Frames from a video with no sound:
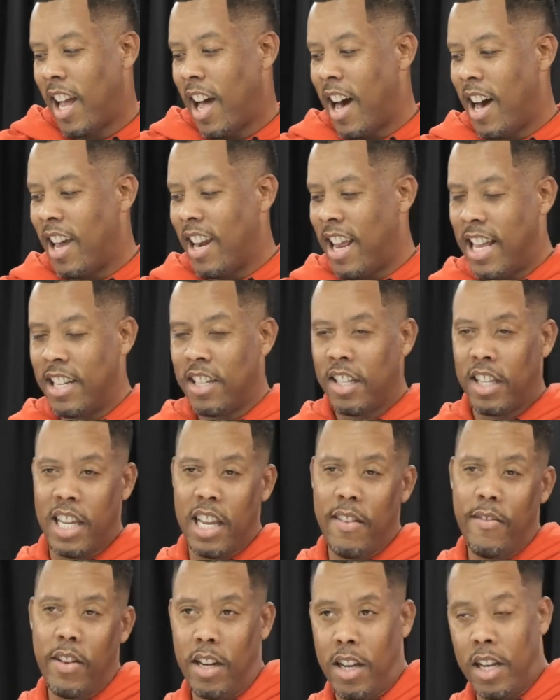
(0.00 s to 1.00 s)
God has
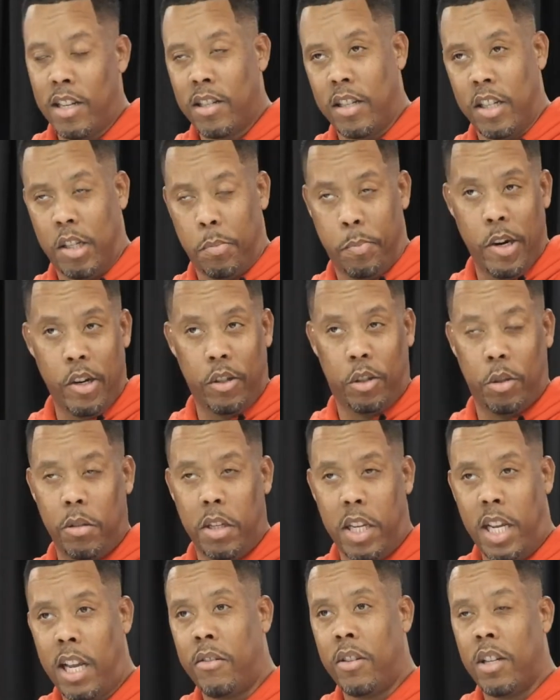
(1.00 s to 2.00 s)
given us, the spiritual
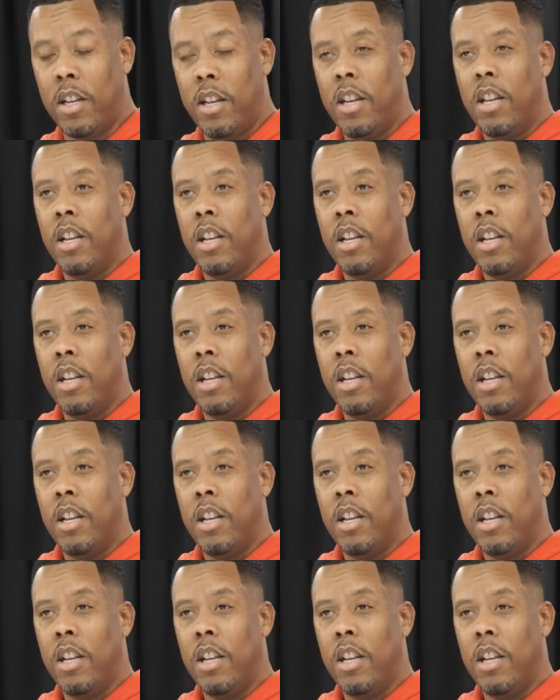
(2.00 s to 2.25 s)
gifts,